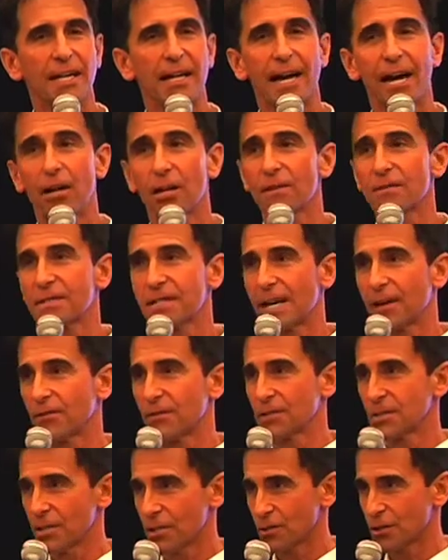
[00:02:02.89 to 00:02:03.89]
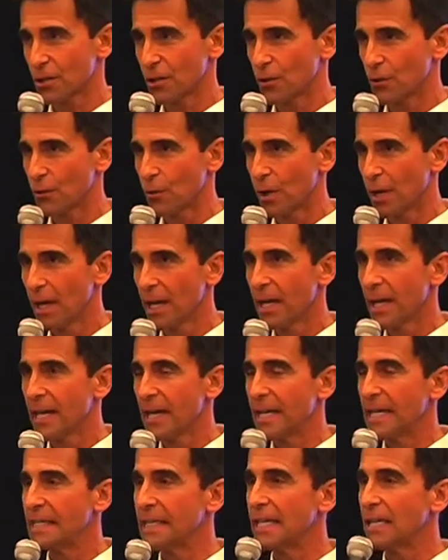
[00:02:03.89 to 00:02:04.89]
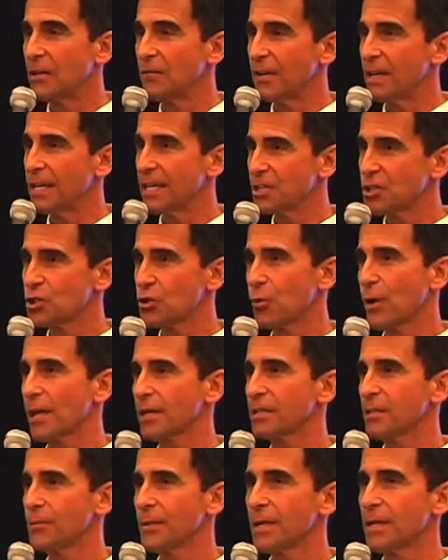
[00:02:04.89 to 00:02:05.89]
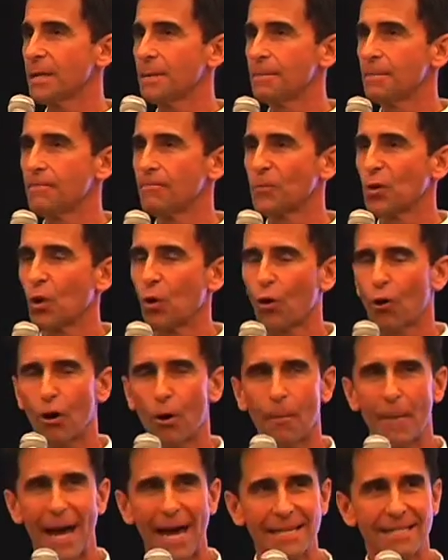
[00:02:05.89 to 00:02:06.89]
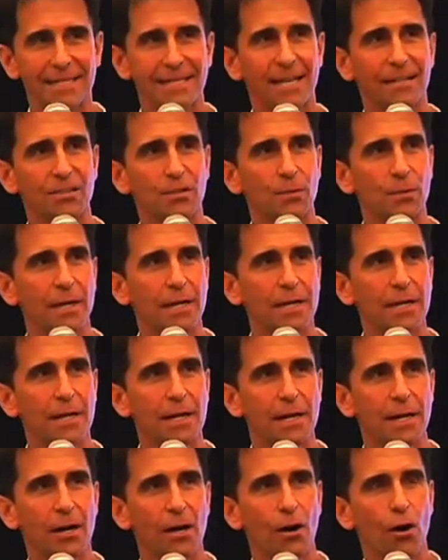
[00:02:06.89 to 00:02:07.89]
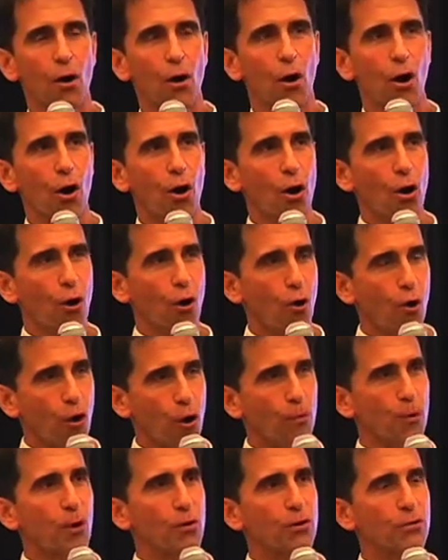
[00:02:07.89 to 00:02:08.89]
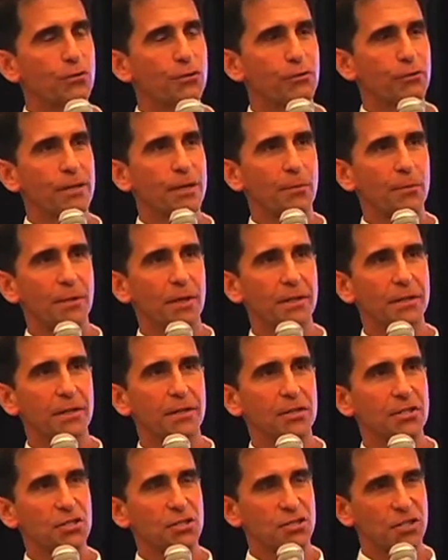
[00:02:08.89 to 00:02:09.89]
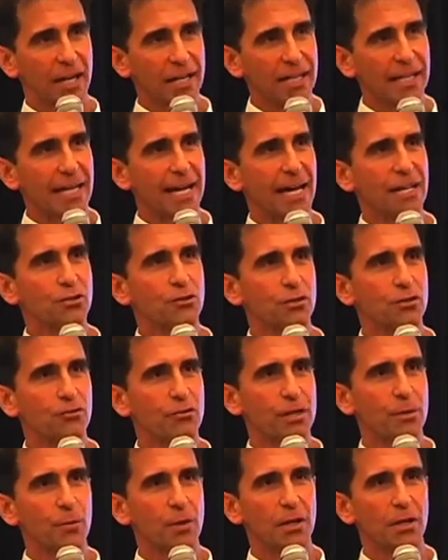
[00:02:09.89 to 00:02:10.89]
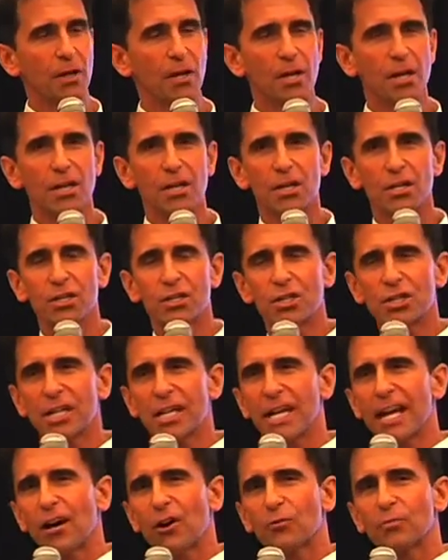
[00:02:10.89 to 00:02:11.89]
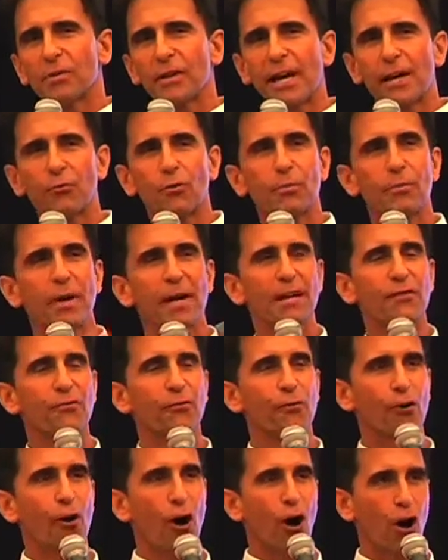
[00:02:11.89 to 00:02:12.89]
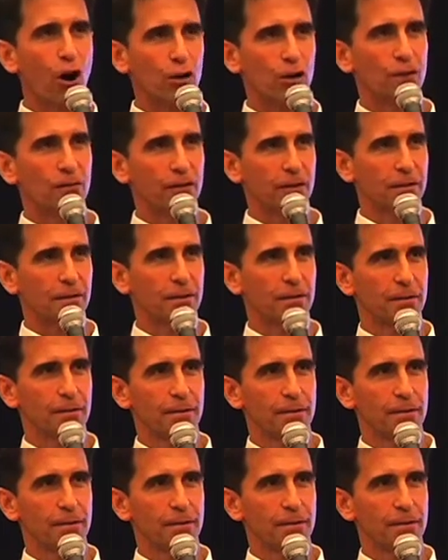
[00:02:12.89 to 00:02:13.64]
and county of San Francisco in need of a hysterectomy or a mastectomy, hormonal treatment, psychiatric treatment, city health plan would pay for all of it.